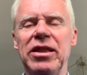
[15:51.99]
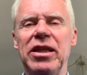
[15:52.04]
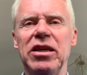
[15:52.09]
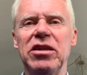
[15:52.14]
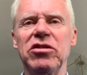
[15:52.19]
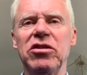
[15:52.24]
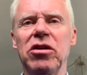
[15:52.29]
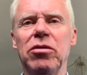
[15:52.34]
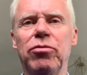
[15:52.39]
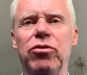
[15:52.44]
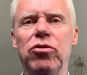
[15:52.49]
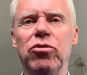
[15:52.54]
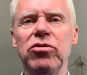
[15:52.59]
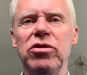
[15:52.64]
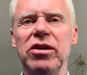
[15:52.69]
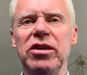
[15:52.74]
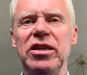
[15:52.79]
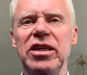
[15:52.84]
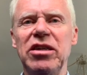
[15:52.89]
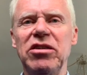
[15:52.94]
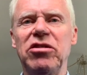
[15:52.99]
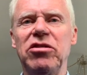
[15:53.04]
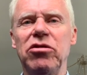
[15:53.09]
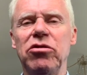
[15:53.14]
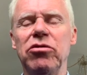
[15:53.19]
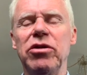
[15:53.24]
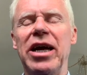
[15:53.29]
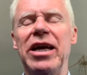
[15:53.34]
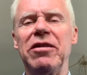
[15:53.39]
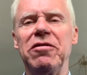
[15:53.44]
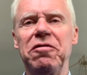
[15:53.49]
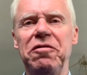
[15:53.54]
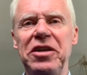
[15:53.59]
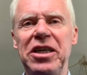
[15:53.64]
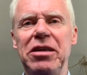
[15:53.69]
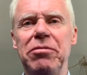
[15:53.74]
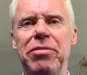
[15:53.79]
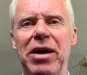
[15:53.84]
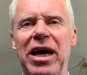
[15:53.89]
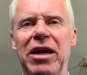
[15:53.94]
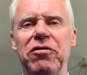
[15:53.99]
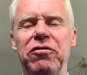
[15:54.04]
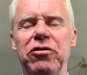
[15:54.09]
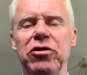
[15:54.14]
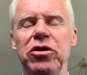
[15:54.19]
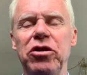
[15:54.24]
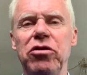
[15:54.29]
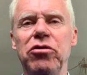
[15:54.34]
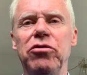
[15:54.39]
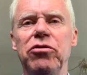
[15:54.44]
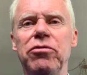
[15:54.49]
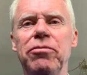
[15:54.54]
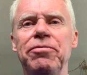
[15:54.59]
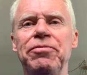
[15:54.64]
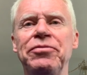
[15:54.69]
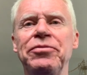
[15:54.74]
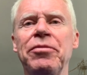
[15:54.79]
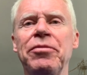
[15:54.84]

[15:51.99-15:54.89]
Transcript: that is an important issue and feedback for you,